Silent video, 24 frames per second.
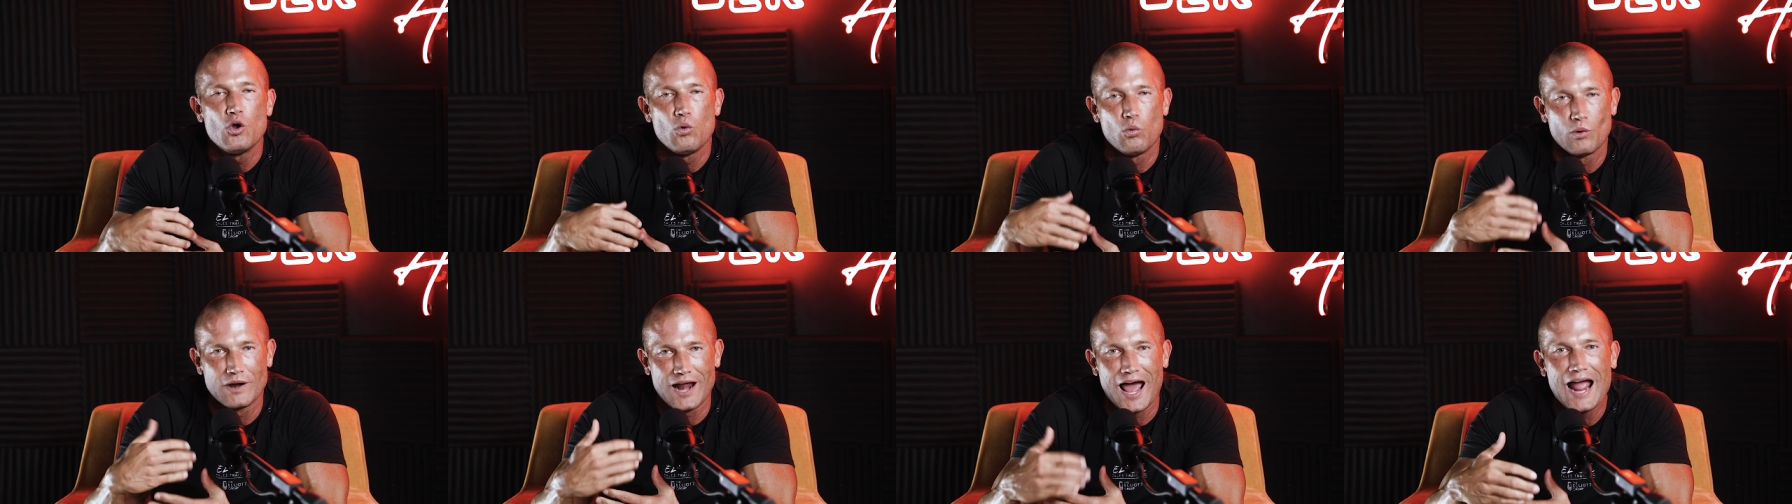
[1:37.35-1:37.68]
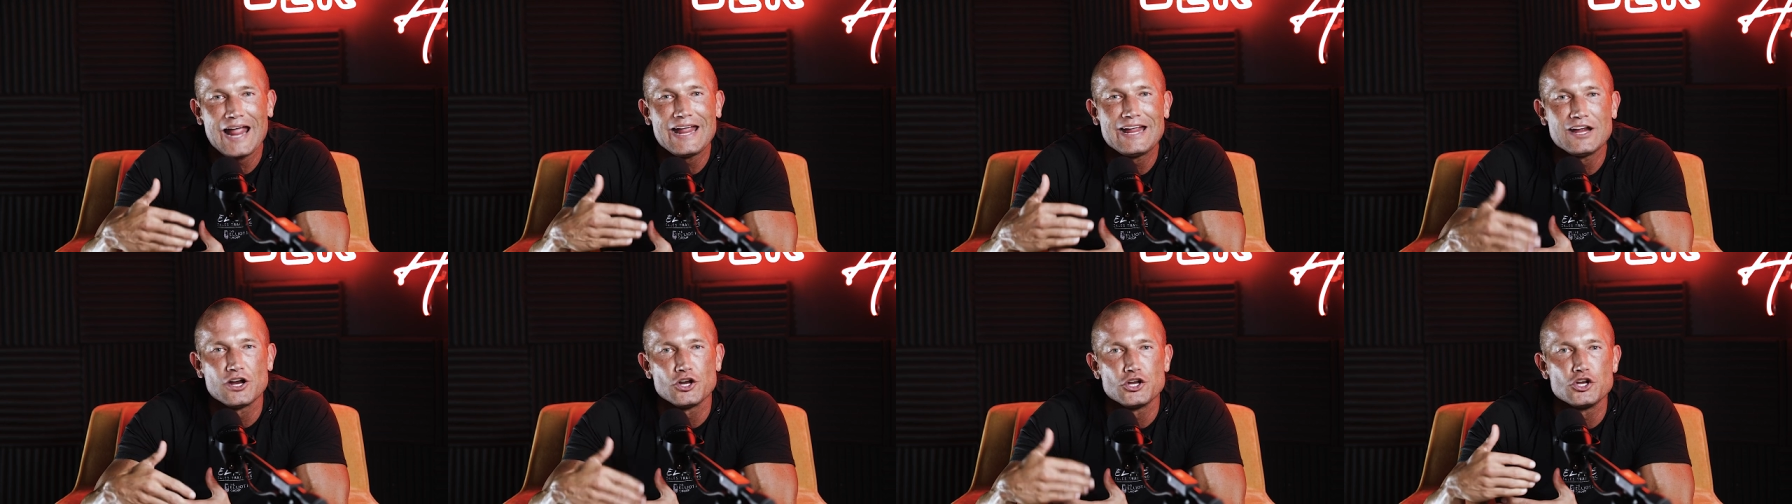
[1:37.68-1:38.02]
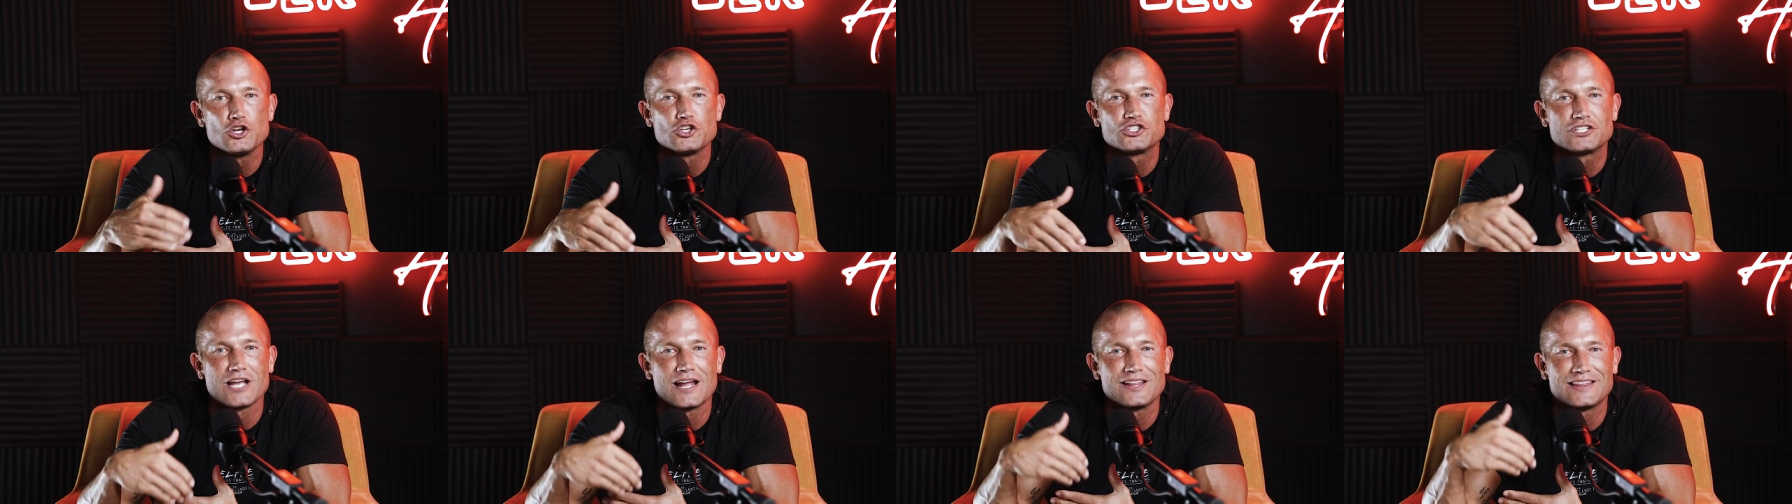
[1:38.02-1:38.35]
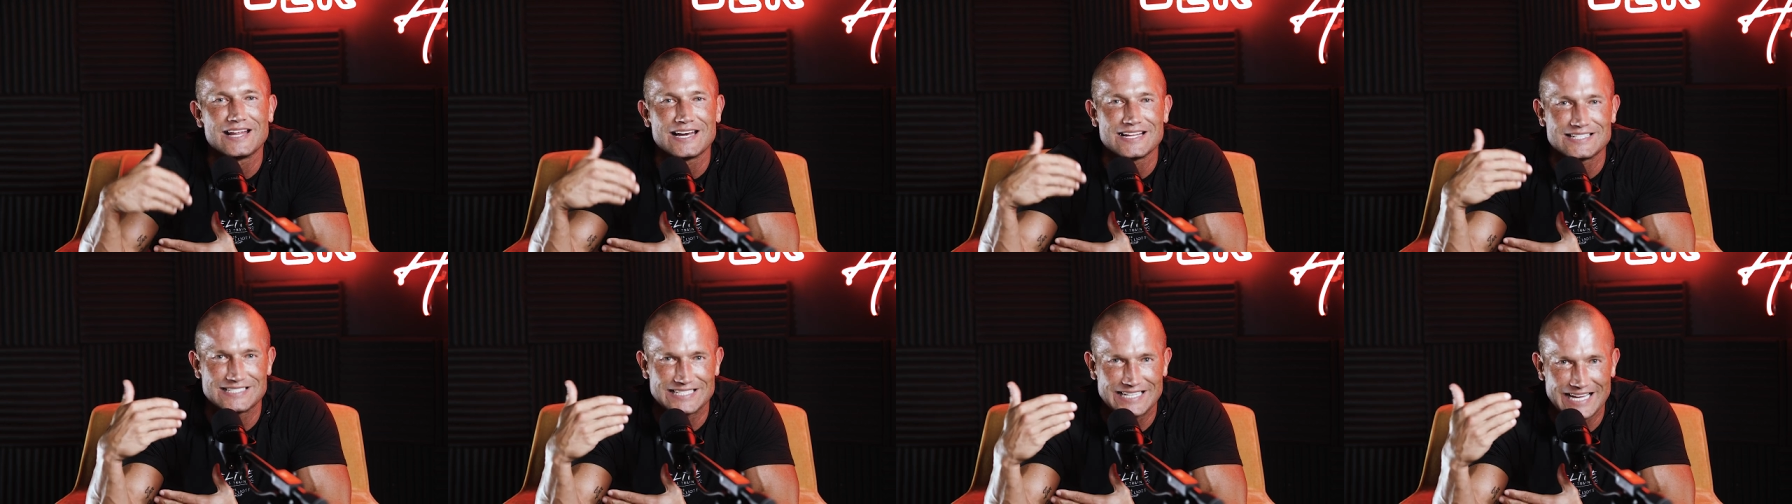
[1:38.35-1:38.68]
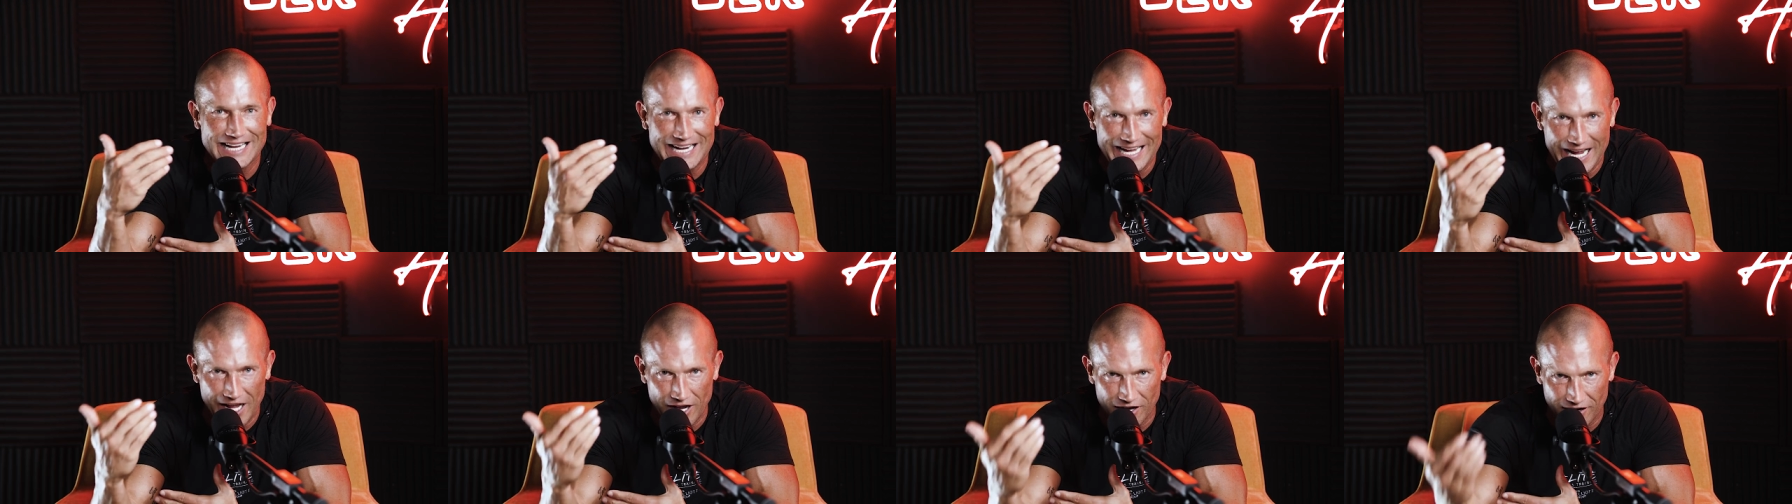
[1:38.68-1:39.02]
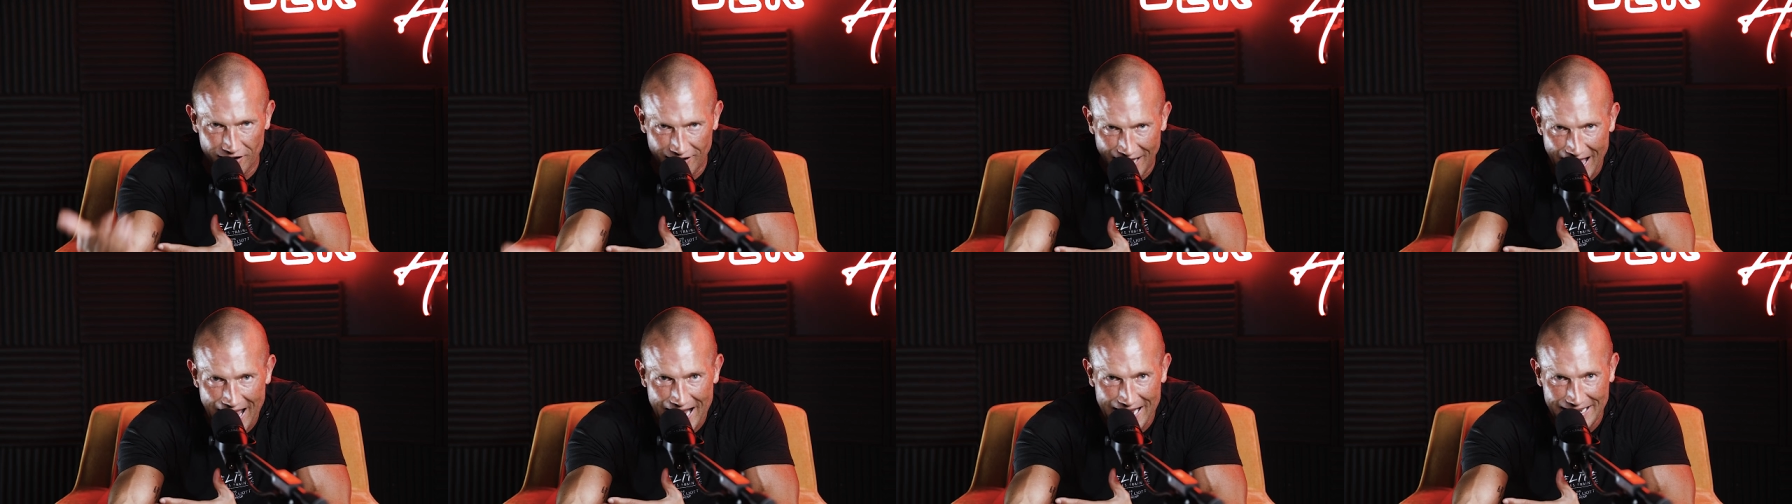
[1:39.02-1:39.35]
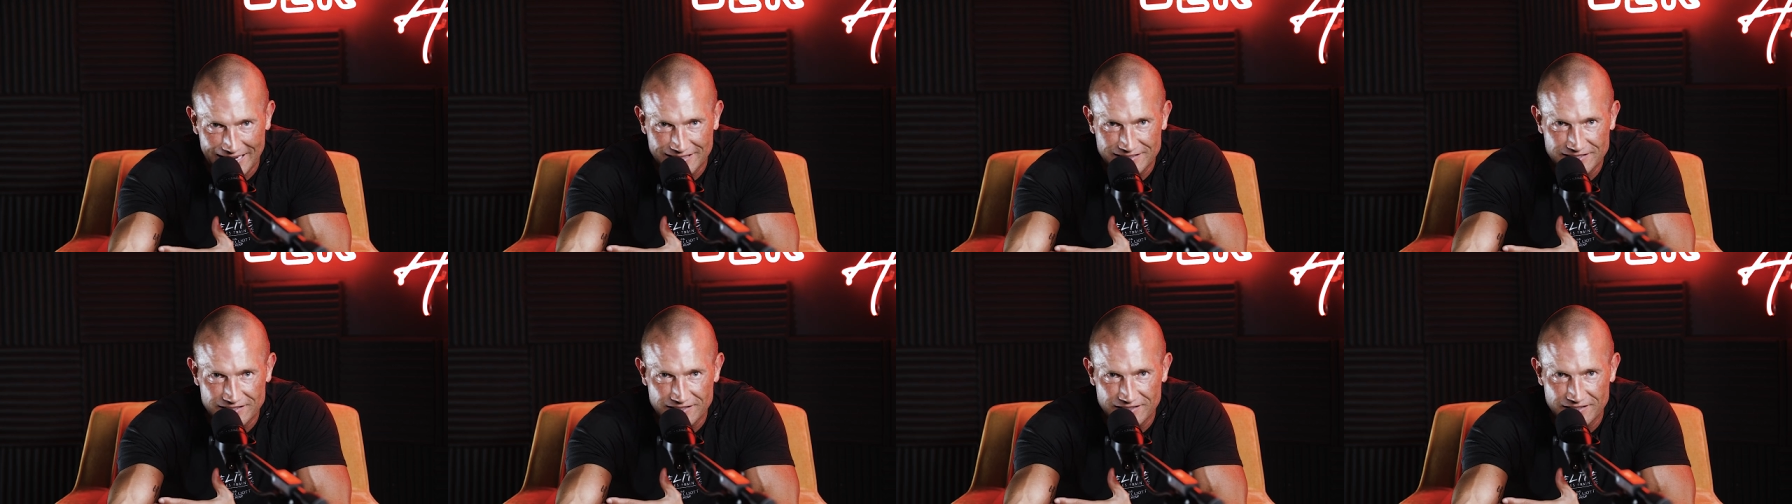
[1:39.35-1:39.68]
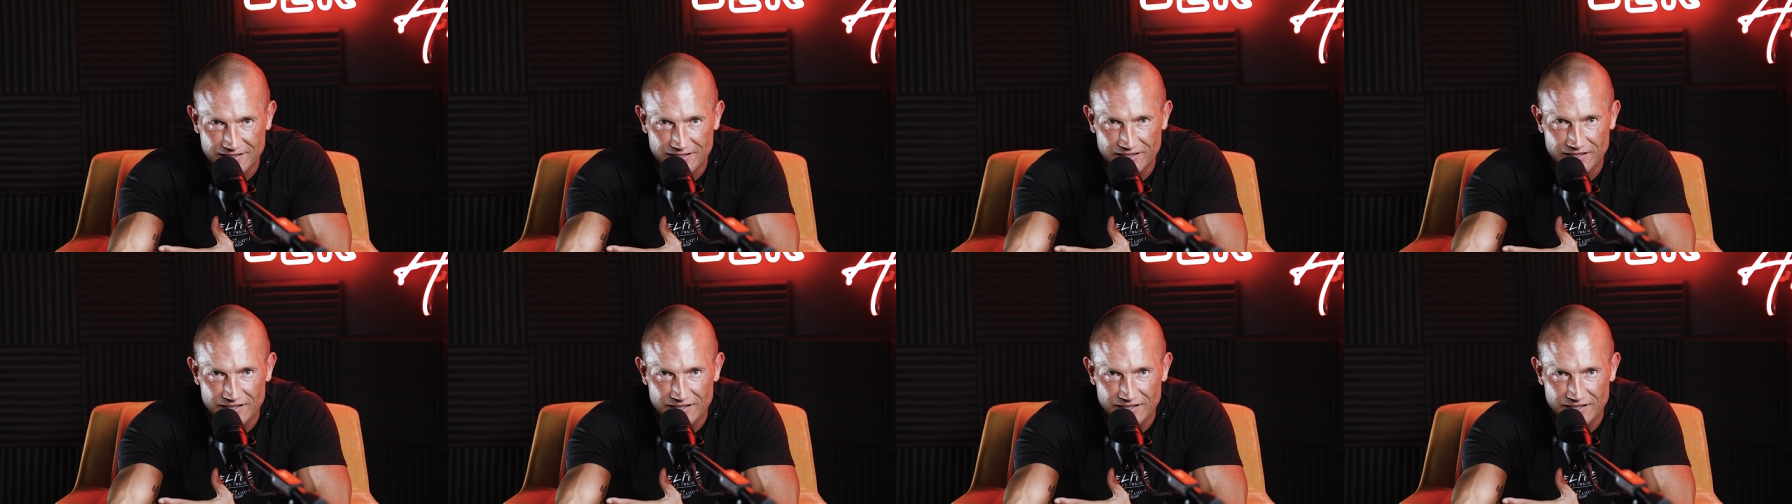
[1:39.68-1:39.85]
When I hear you say that it's getting late,